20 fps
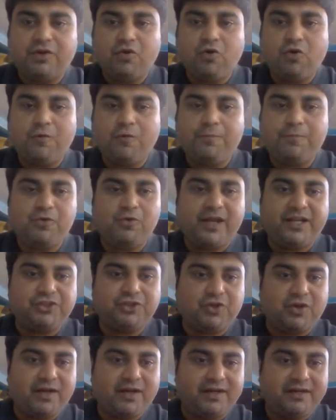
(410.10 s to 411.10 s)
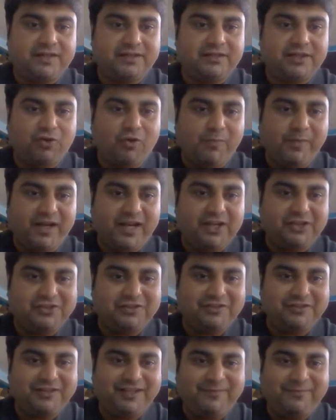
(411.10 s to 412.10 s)
So hope you enjoyed the
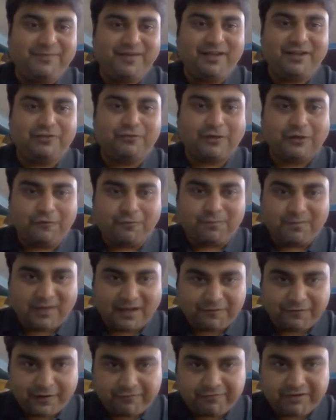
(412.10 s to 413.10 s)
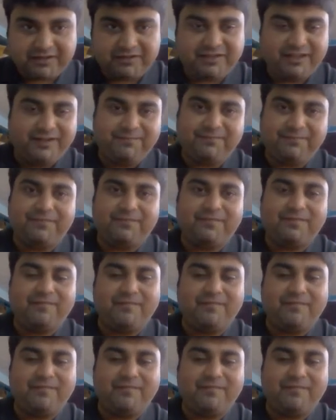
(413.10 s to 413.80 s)
domination theme. It's one of my favorite themes,